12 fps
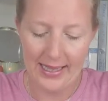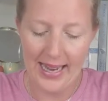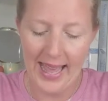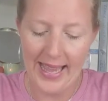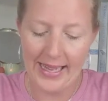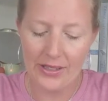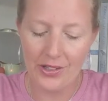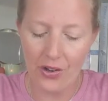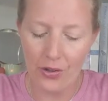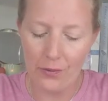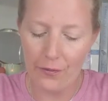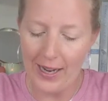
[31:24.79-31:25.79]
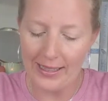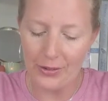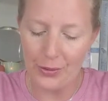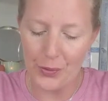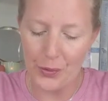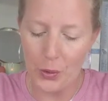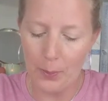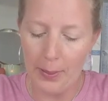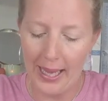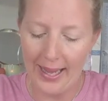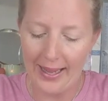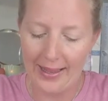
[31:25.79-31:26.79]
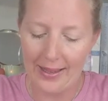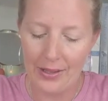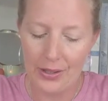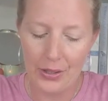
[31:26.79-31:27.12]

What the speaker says: laying down flat on your back,